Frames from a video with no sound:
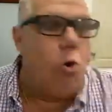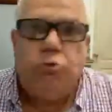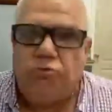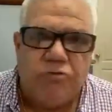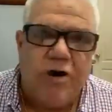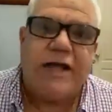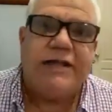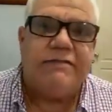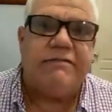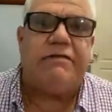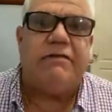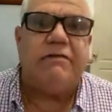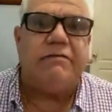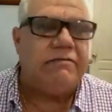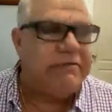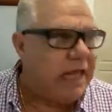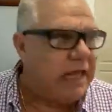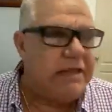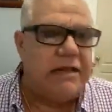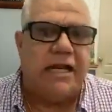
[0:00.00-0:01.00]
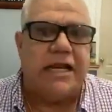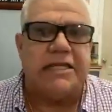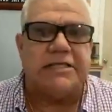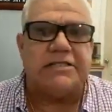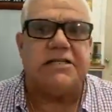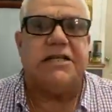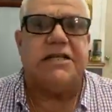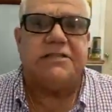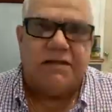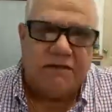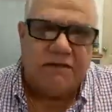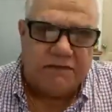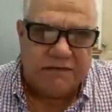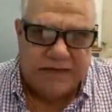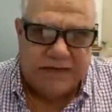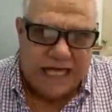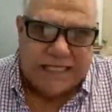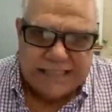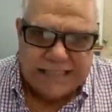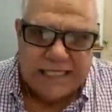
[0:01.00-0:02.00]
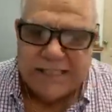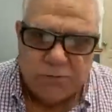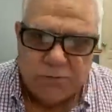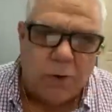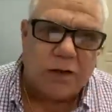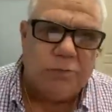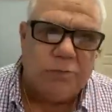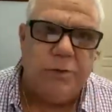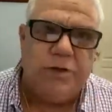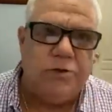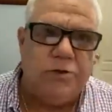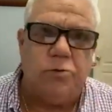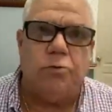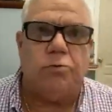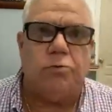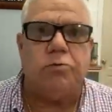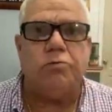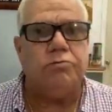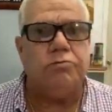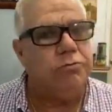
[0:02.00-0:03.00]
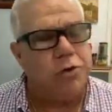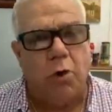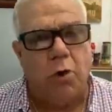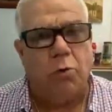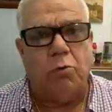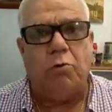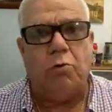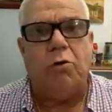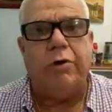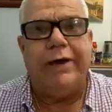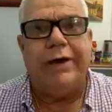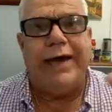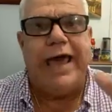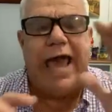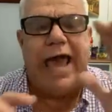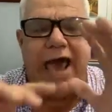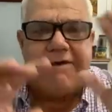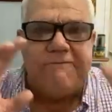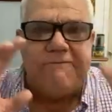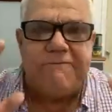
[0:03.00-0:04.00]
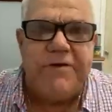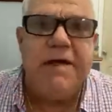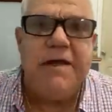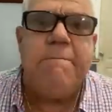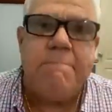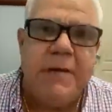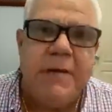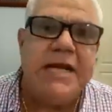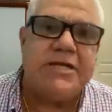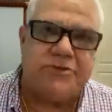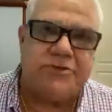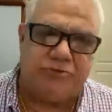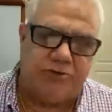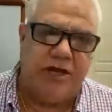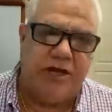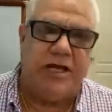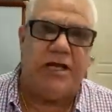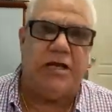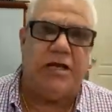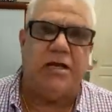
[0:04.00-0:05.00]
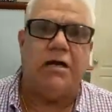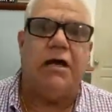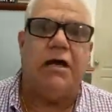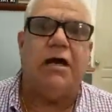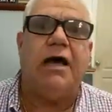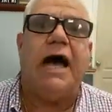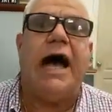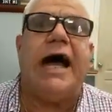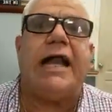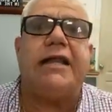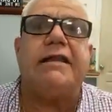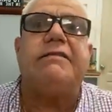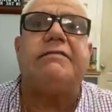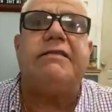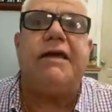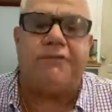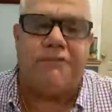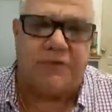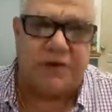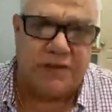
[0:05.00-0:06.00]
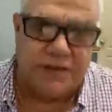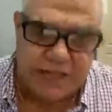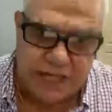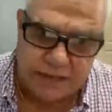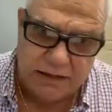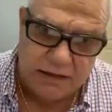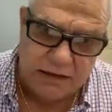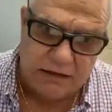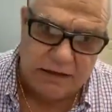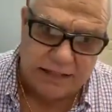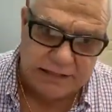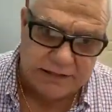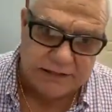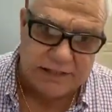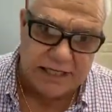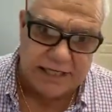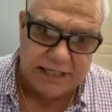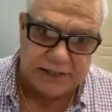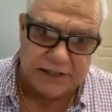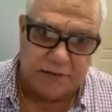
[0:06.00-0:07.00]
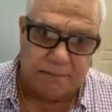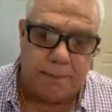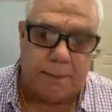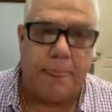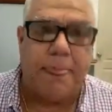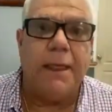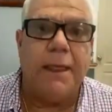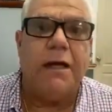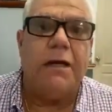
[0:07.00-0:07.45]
outright tender legislation. This is what we do. No. Every ministry had a different tender legislation.